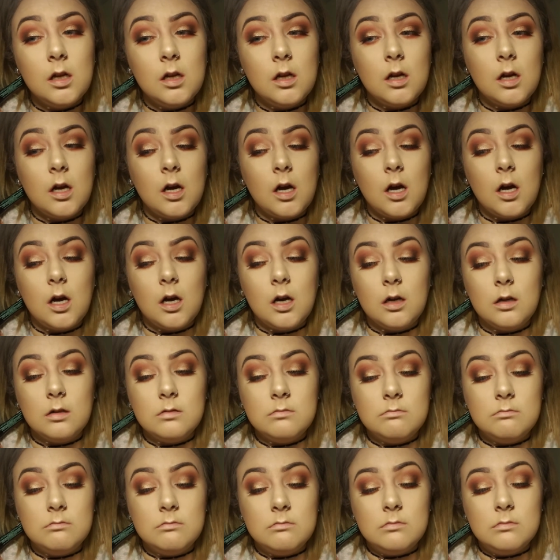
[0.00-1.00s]

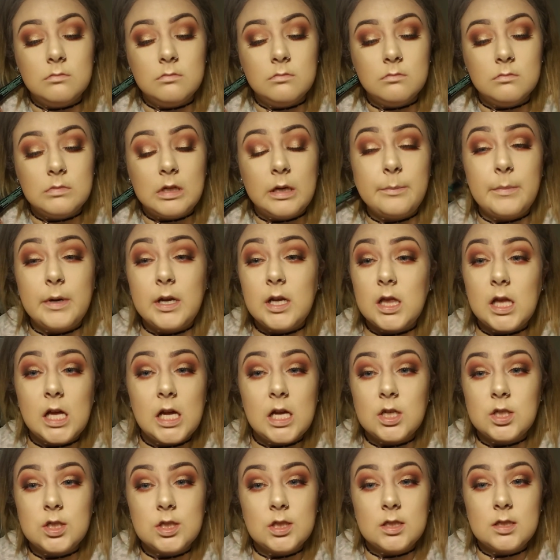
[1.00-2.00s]
And my
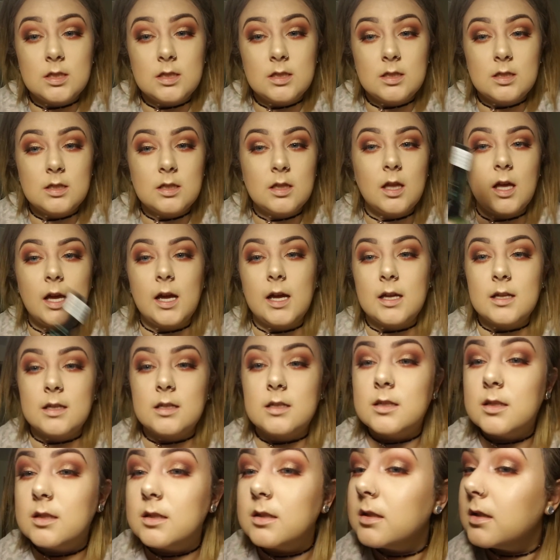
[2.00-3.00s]
lashes
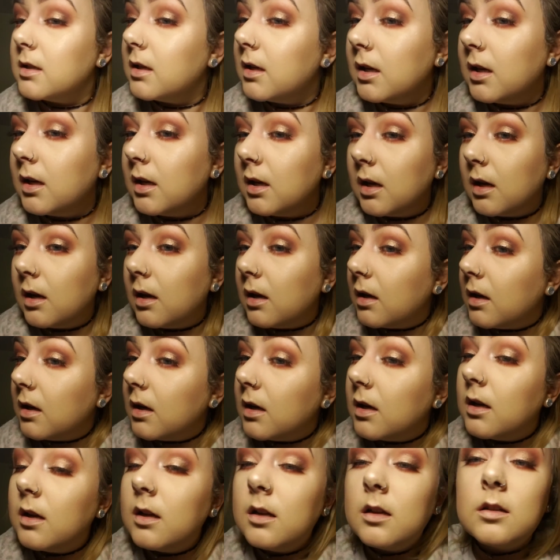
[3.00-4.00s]
last
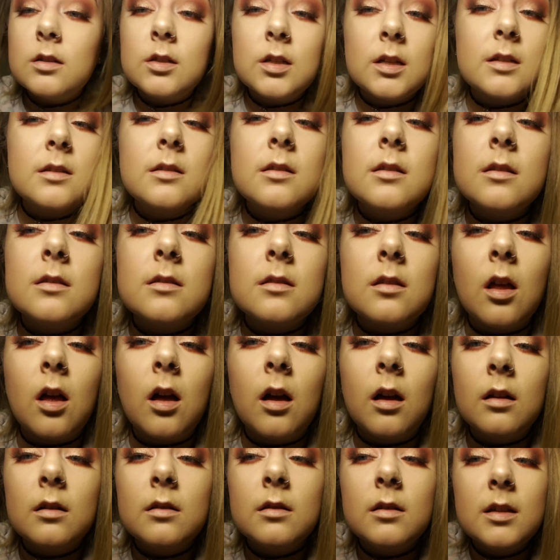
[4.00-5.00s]
just as
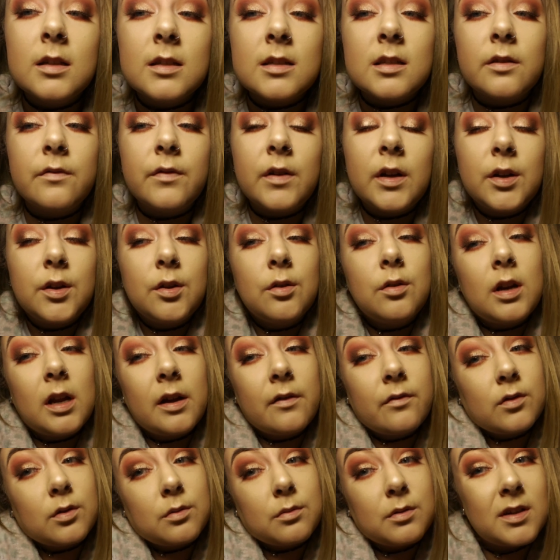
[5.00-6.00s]
long as if I do it
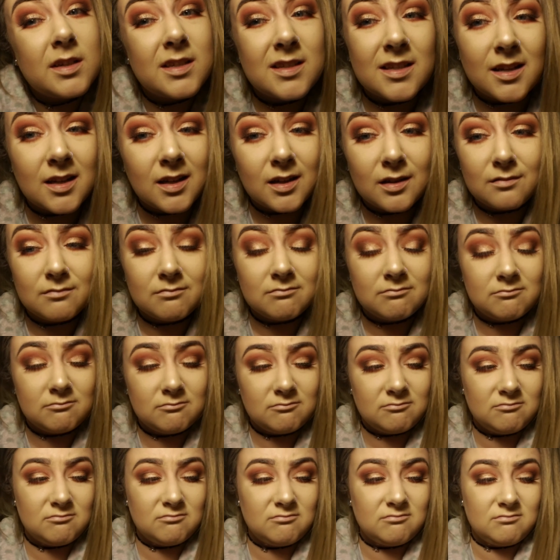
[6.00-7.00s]
afterwards, and then
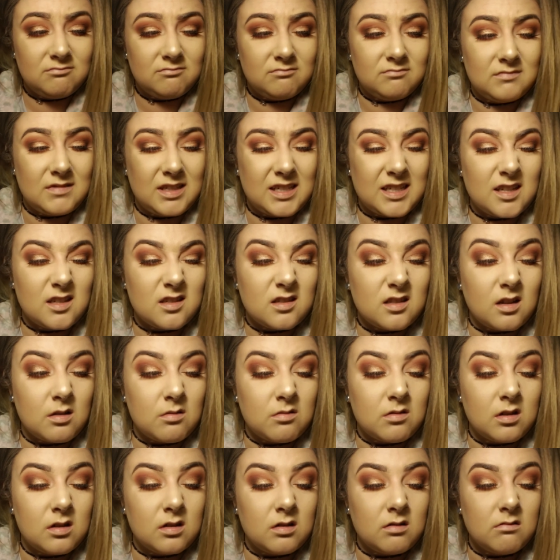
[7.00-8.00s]
I guess I
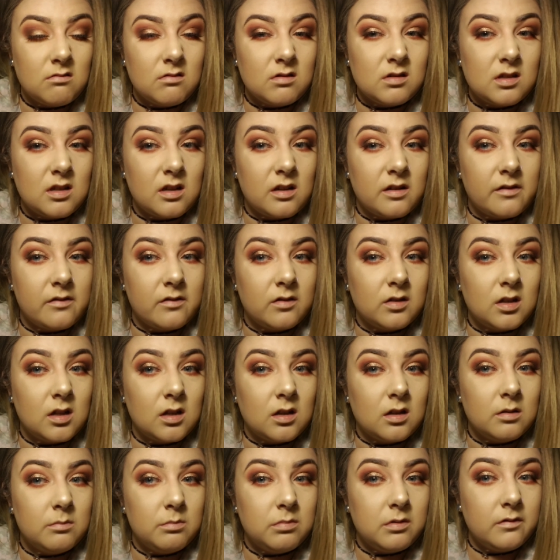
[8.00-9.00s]
wouldn't know because I've never done
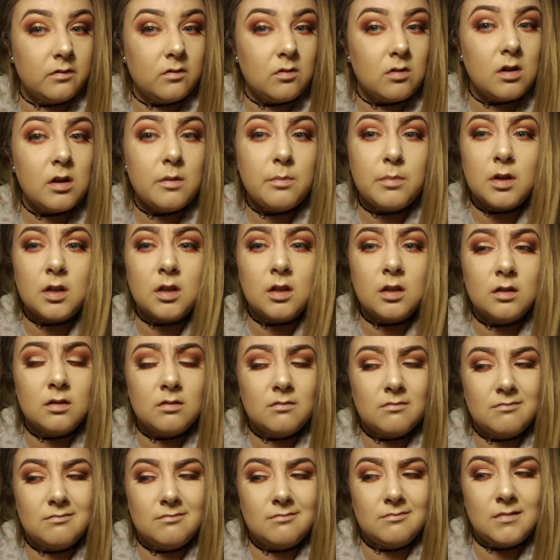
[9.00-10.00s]
it before, but
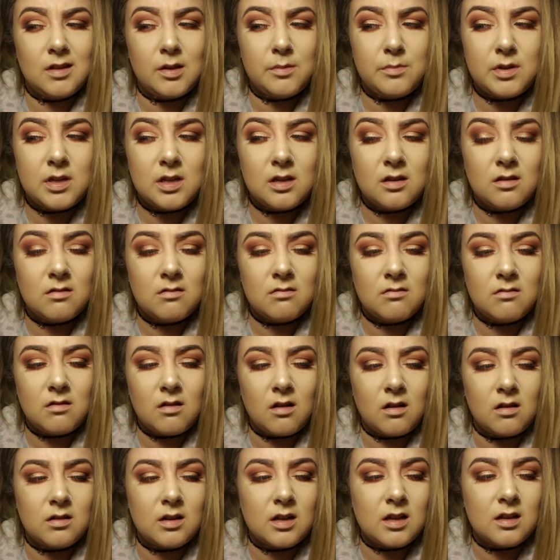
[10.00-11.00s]
I mean,
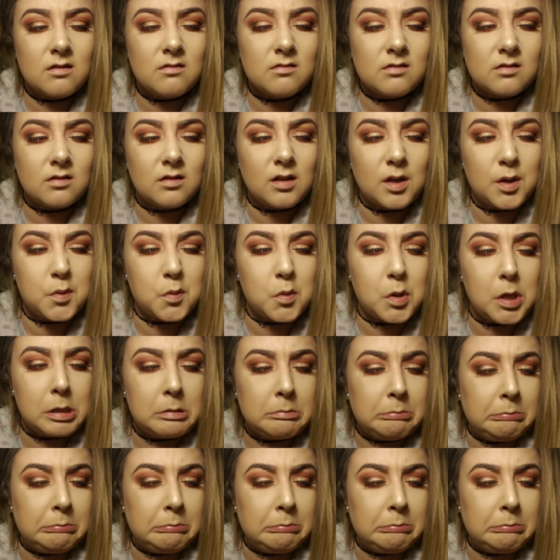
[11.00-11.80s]
Ardell's are like, what,